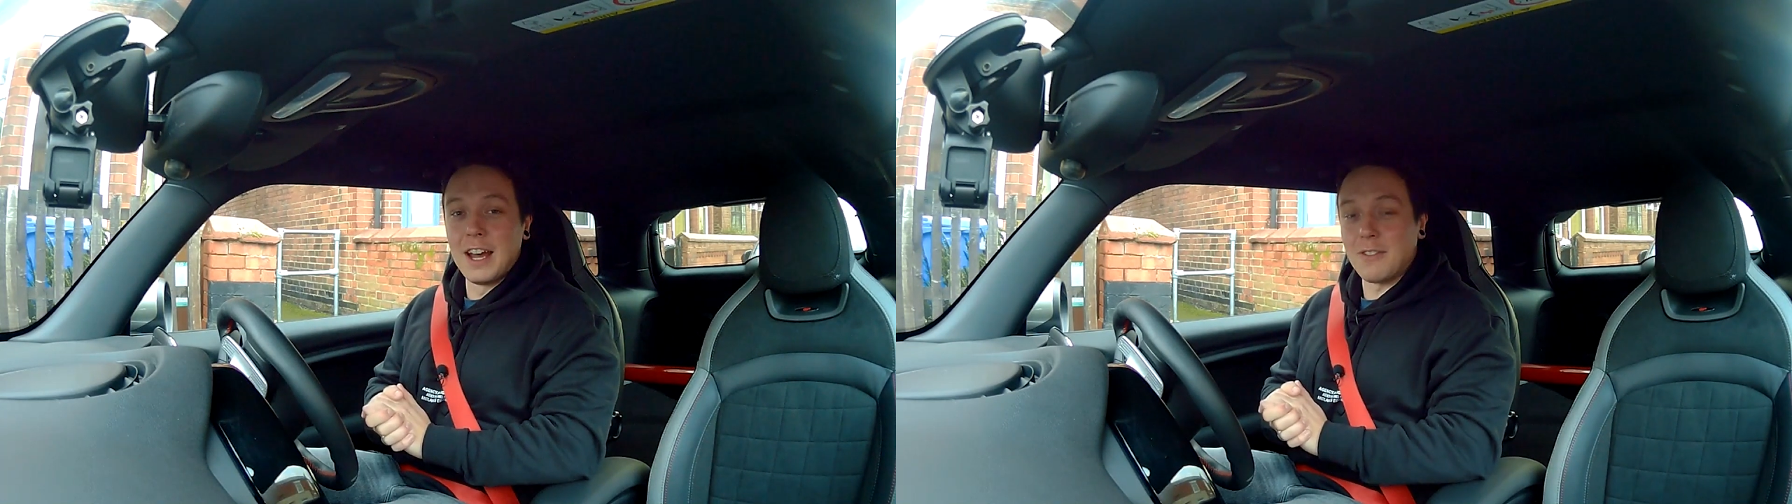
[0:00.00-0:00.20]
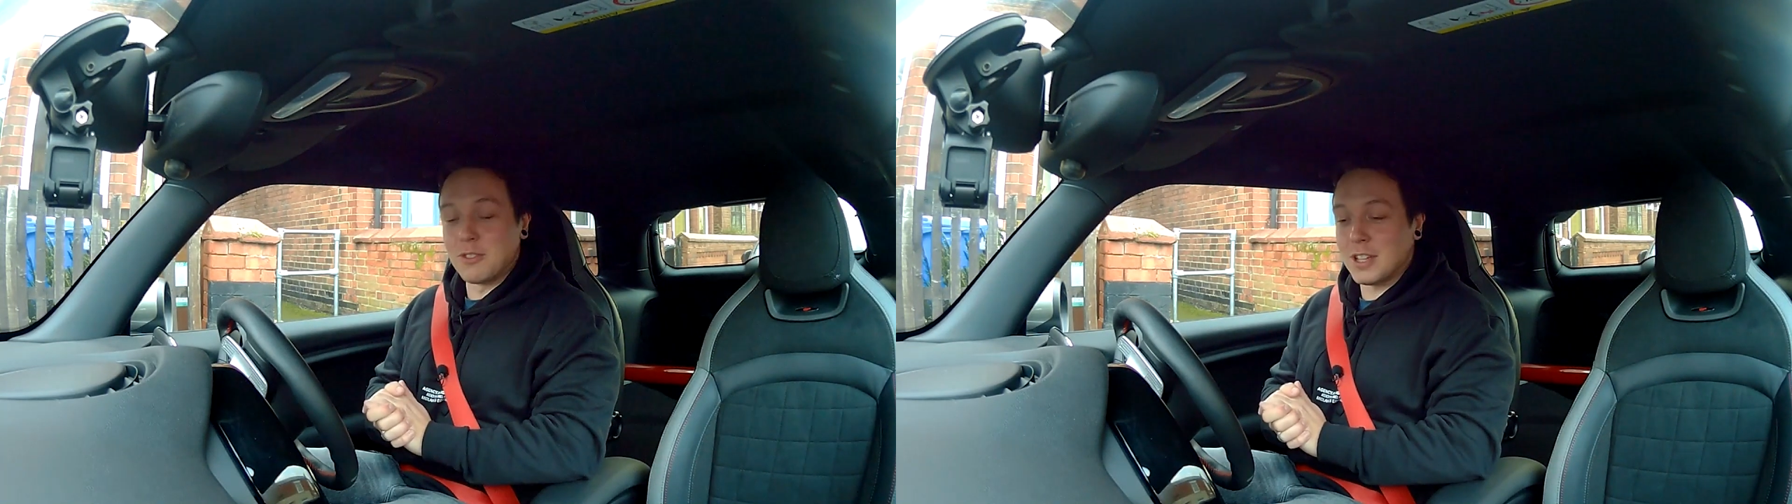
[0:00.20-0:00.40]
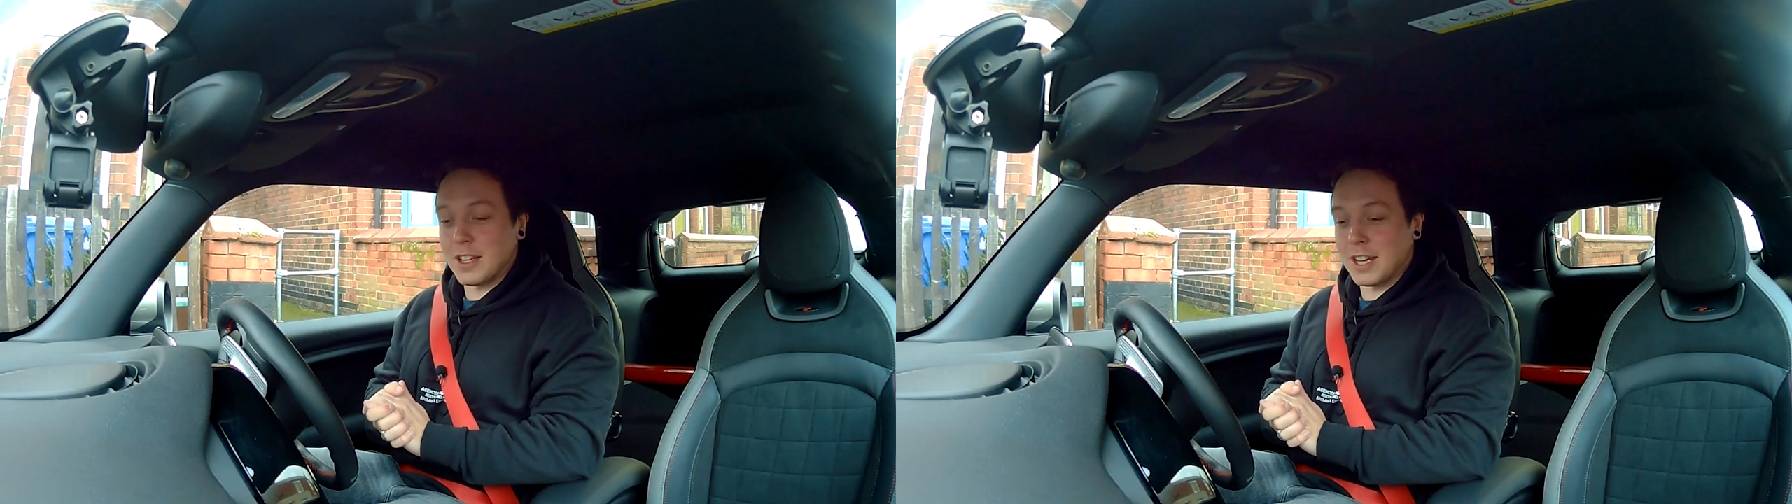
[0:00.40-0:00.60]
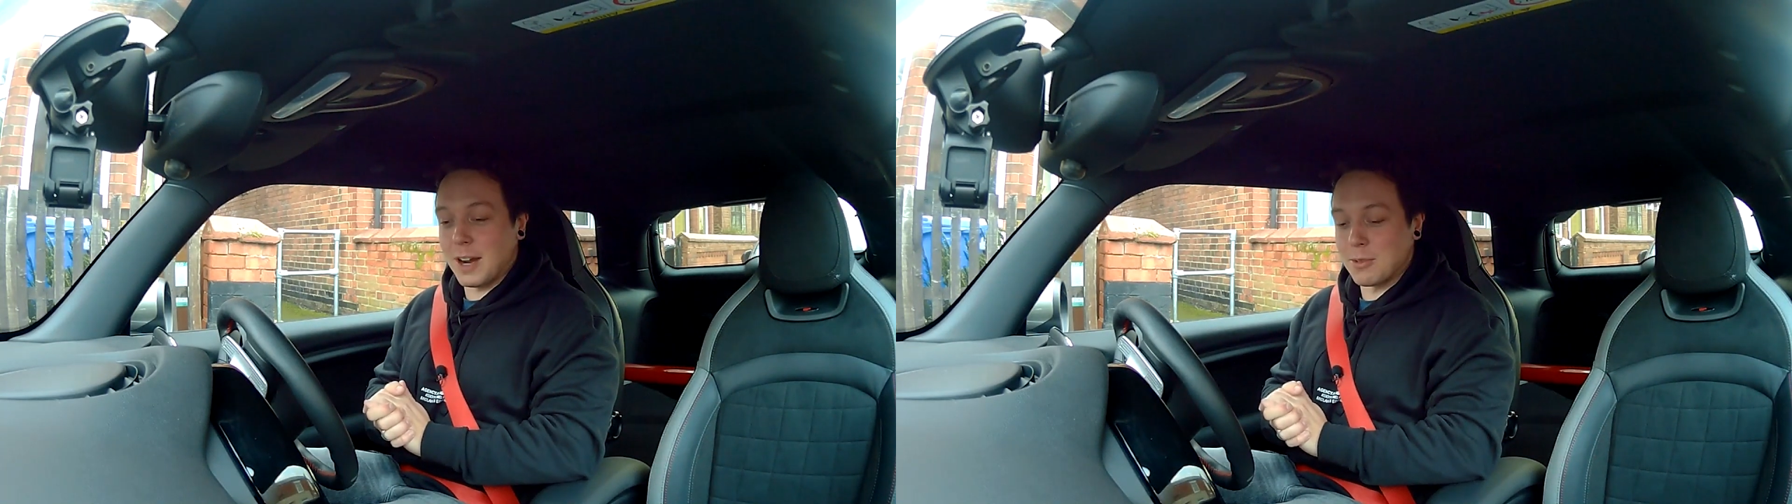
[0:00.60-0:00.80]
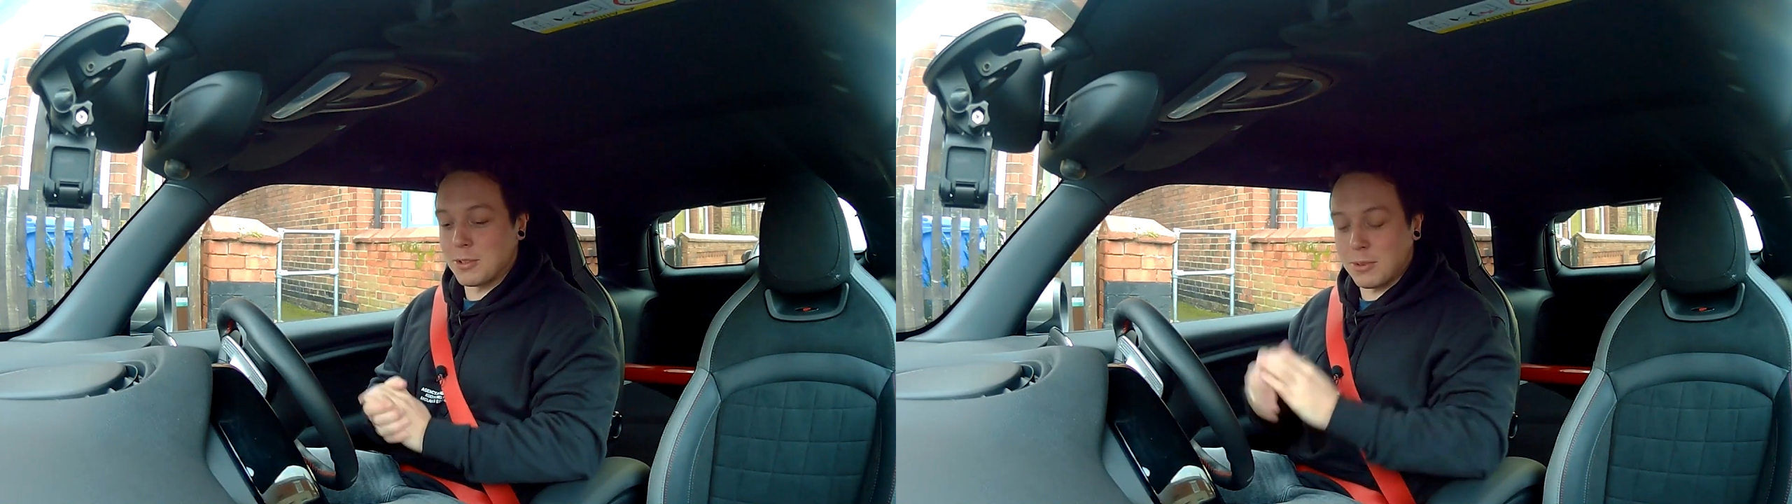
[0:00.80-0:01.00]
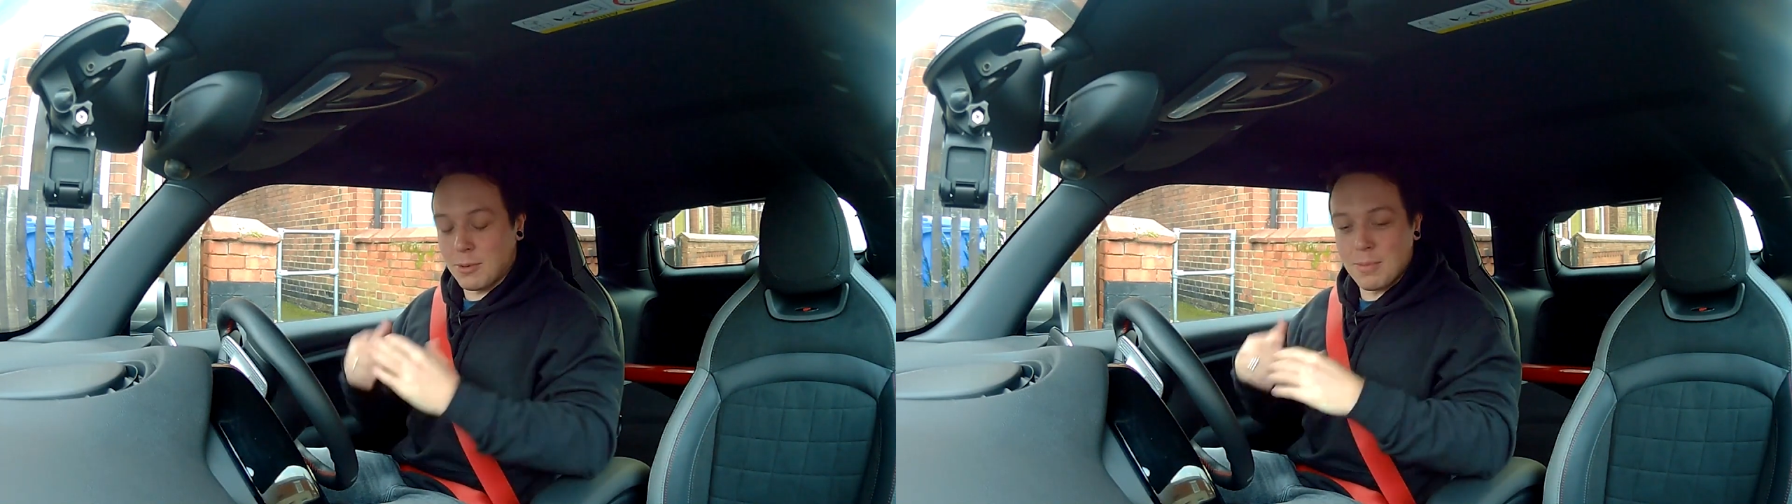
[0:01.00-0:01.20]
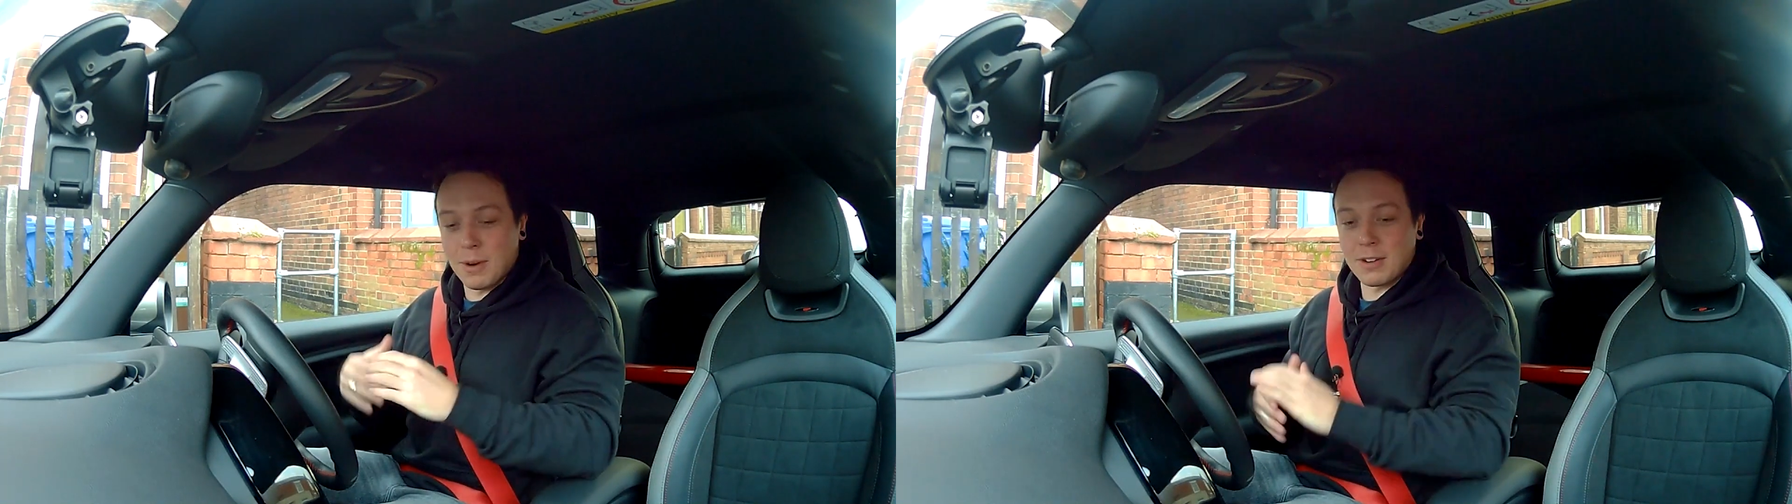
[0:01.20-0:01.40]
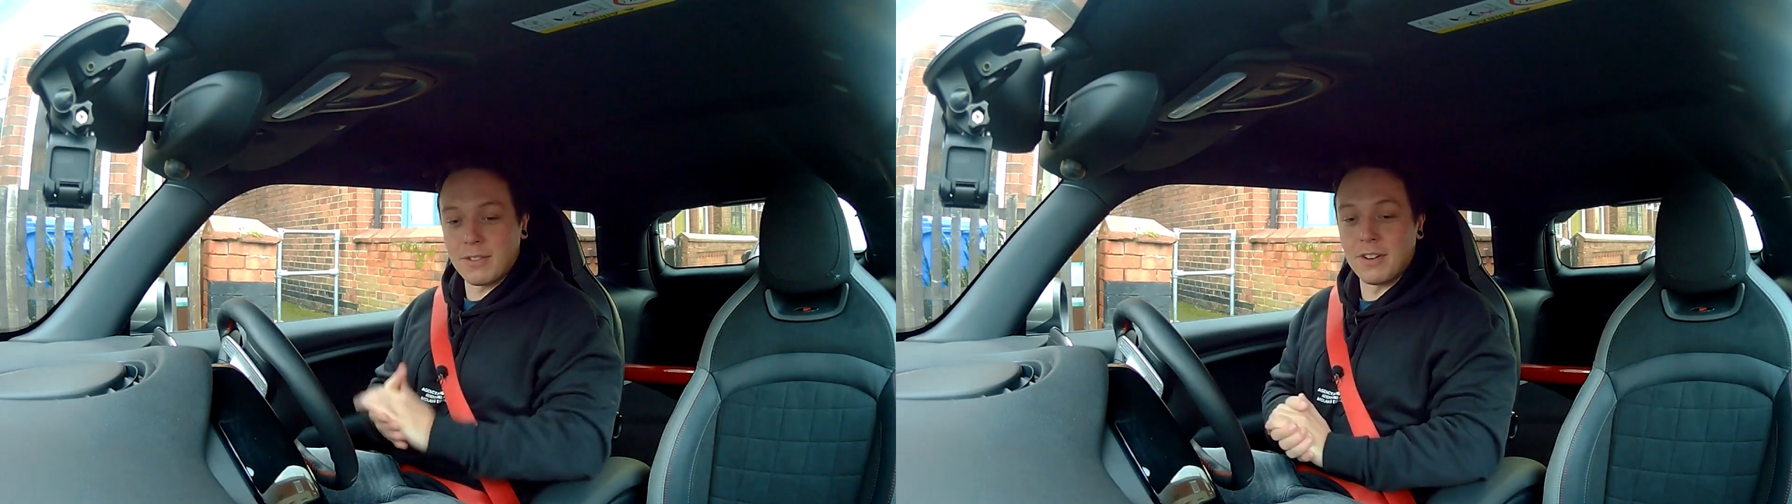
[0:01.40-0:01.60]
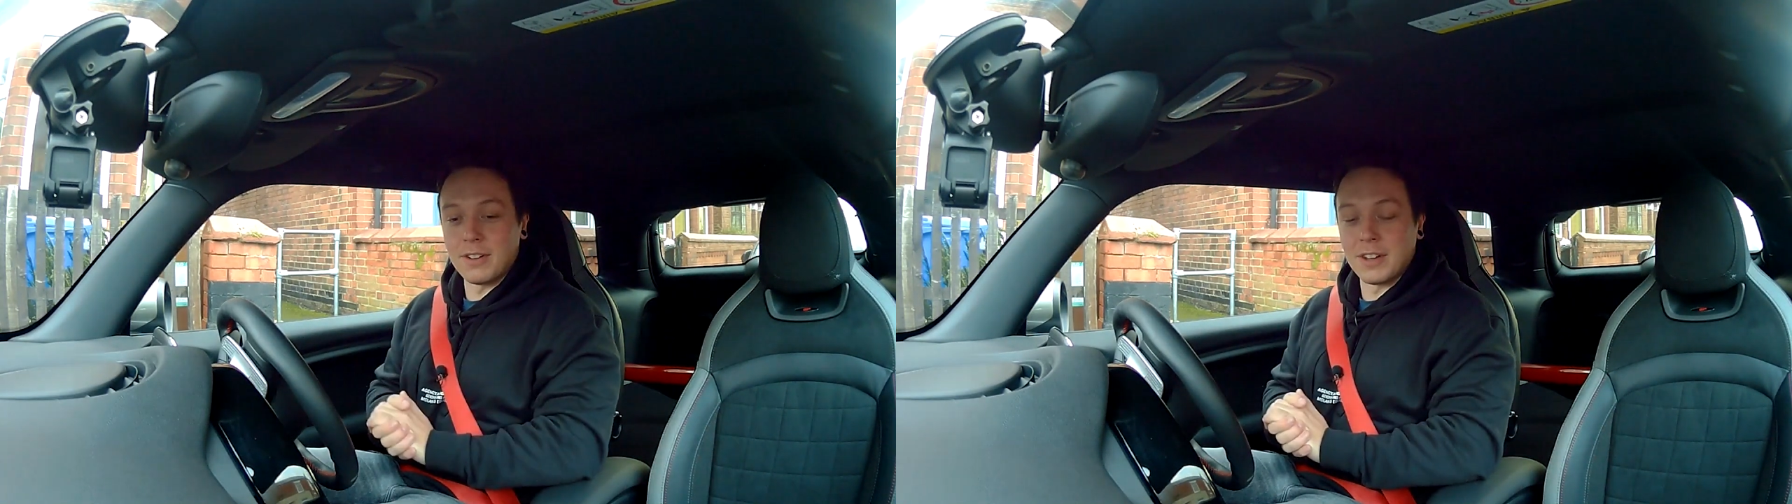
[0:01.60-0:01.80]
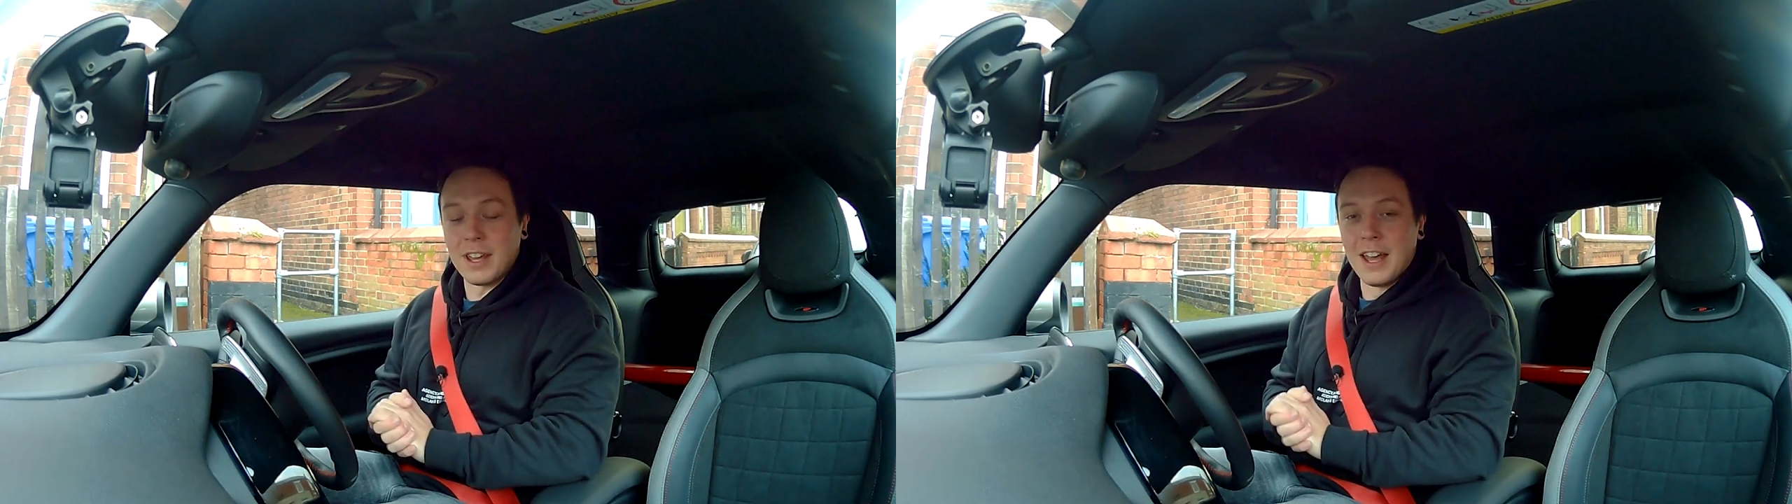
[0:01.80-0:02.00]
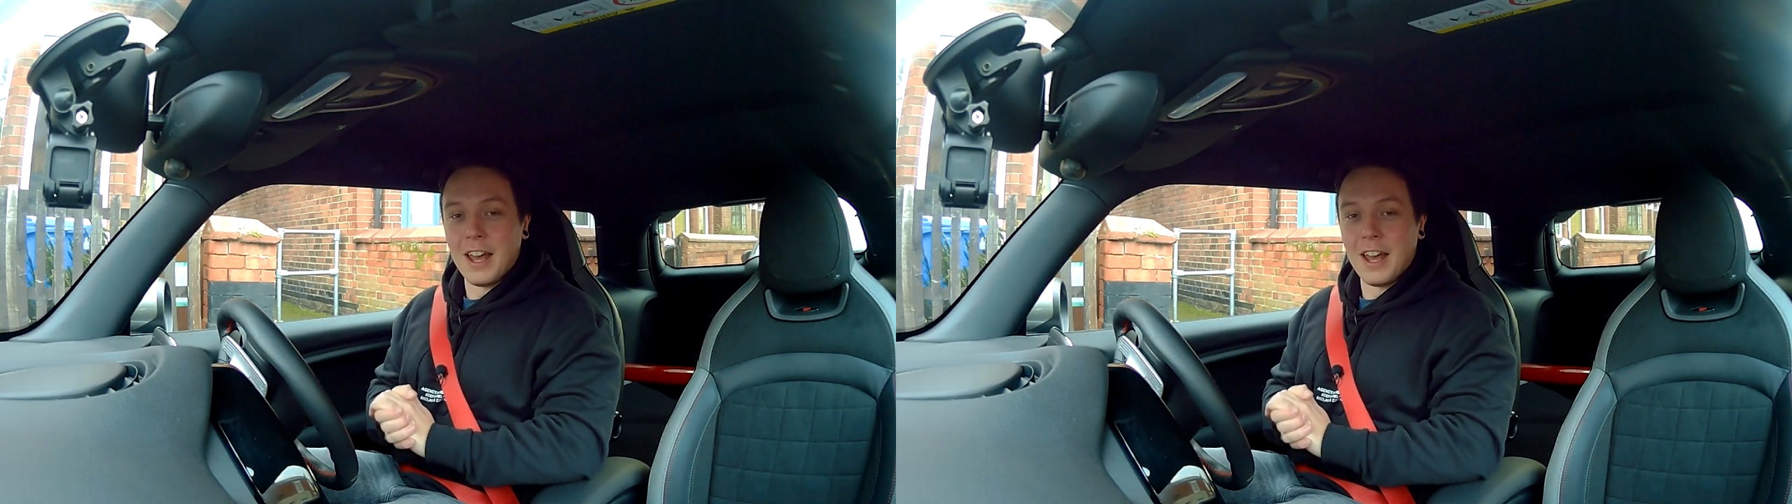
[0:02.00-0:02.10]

I've just set the cameras up, got my microphone on,